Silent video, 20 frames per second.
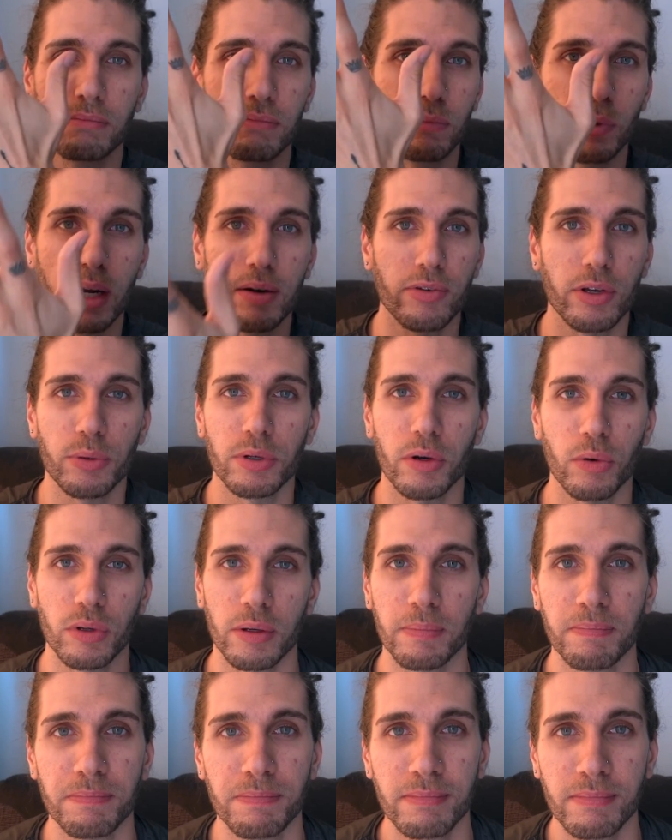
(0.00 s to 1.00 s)
whatever you would call
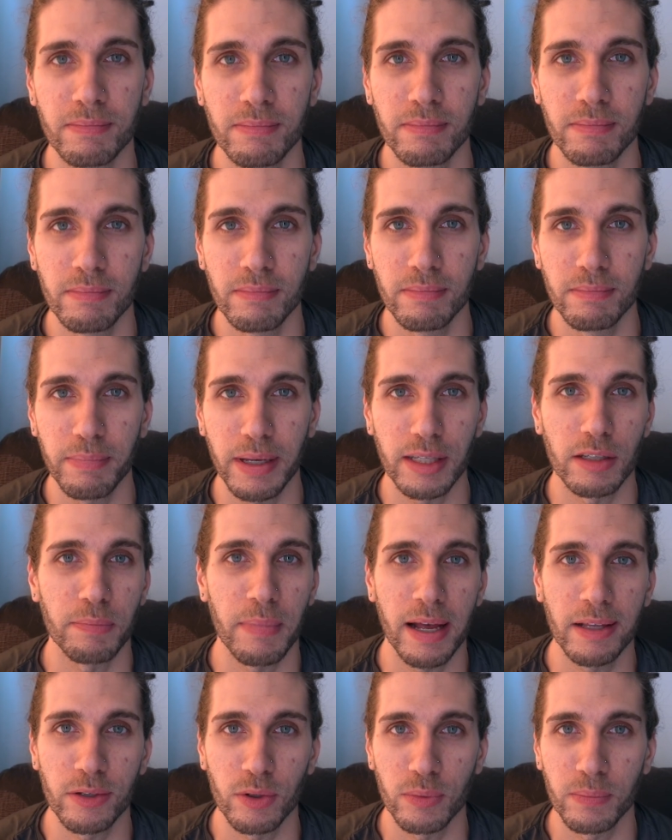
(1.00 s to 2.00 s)
them, bits of
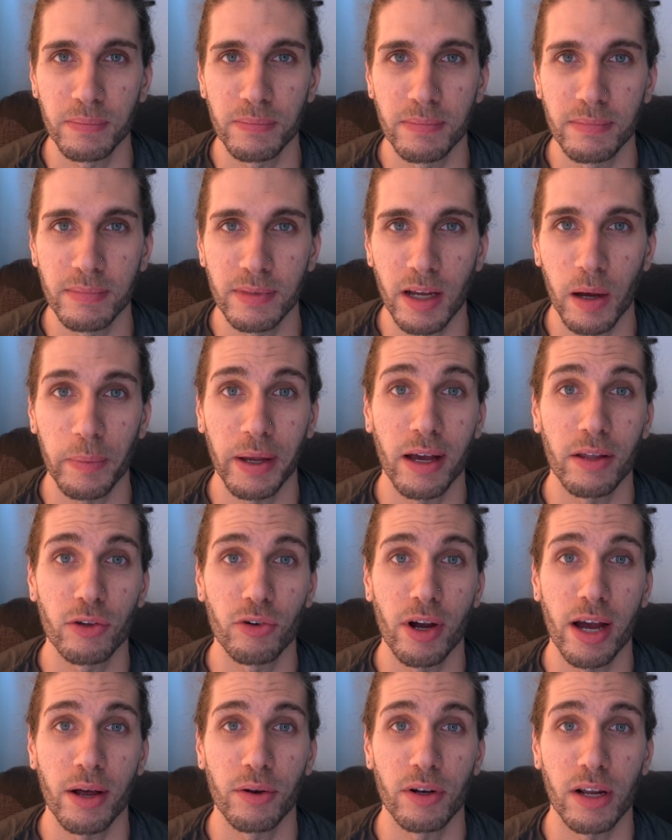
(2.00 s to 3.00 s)
metal coming out of the
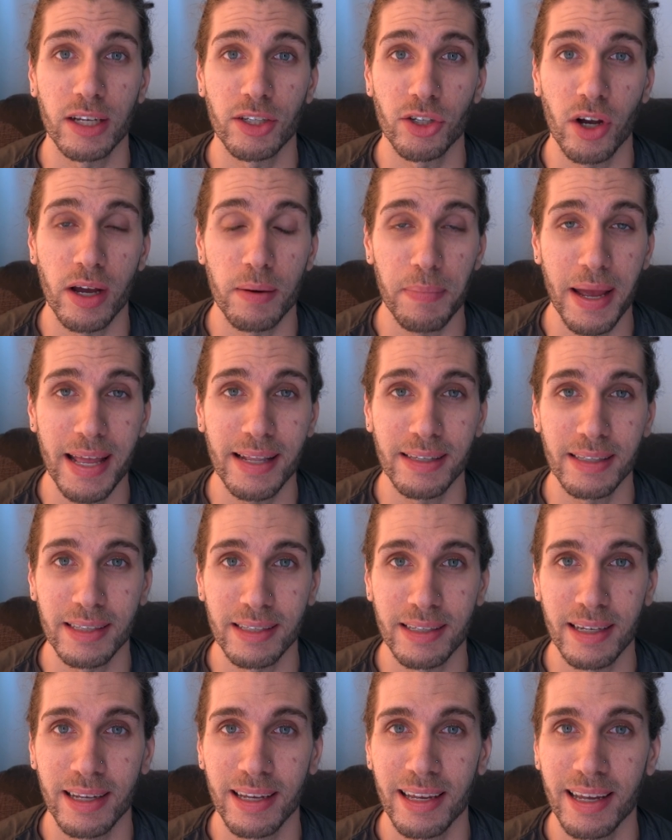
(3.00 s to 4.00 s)
ground, like giant
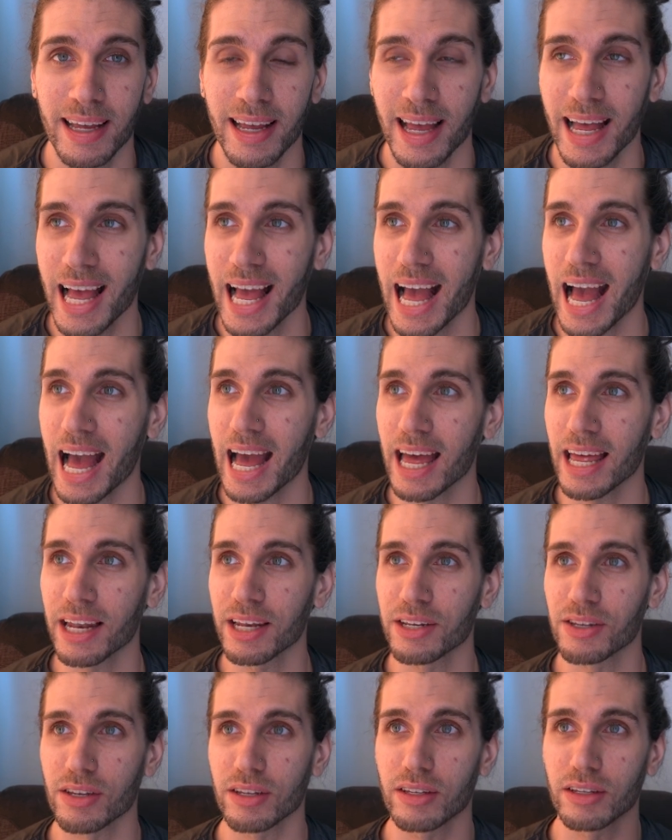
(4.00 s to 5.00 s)
pins.
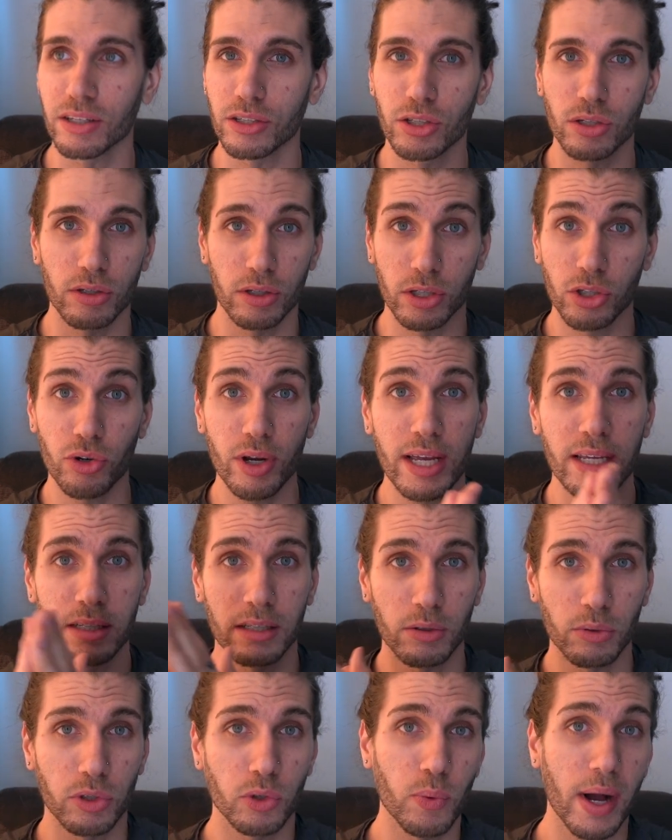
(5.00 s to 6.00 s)
And this, the tree is
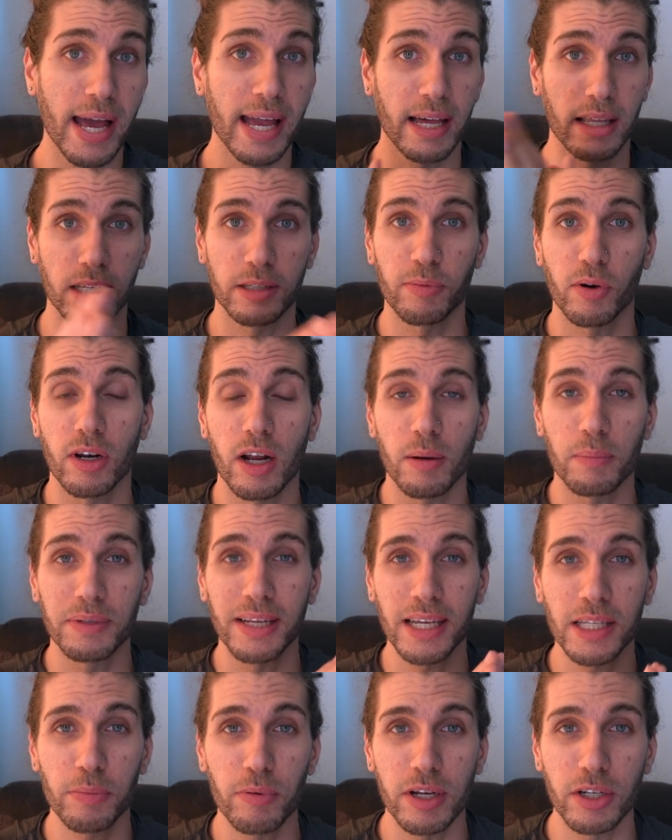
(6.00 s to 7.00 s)
still swaying at this point, and I'm
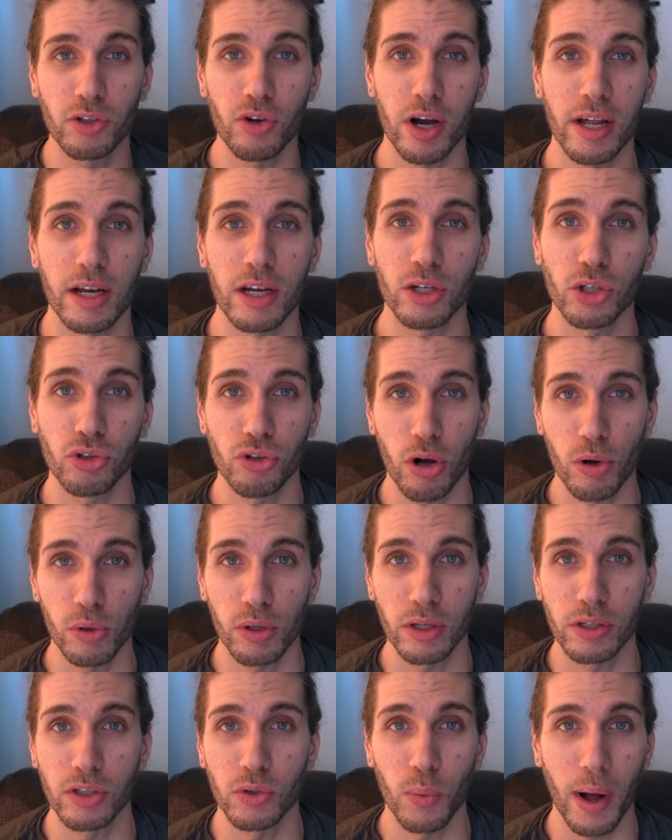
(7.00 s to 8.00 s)
desperately trying to
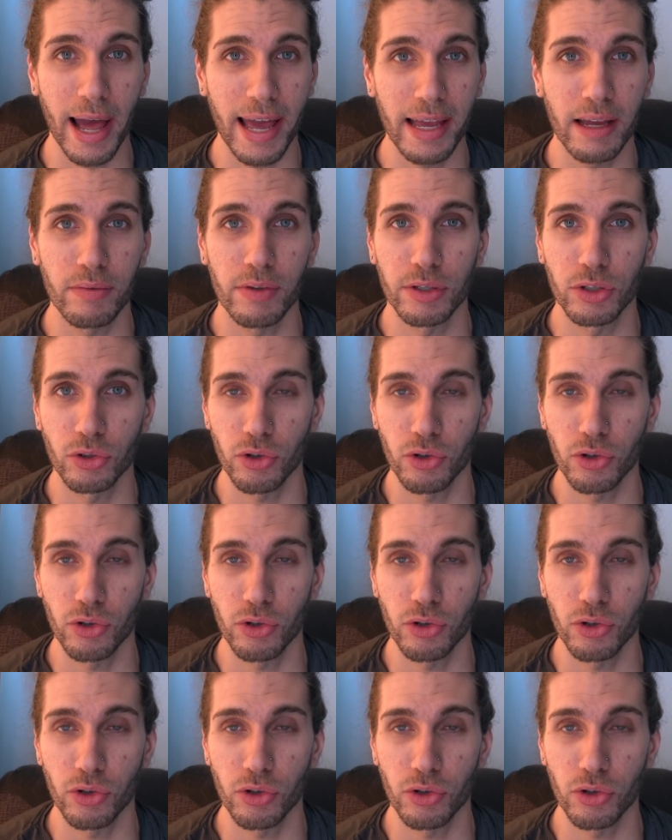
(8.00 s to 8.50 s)
control the sway of this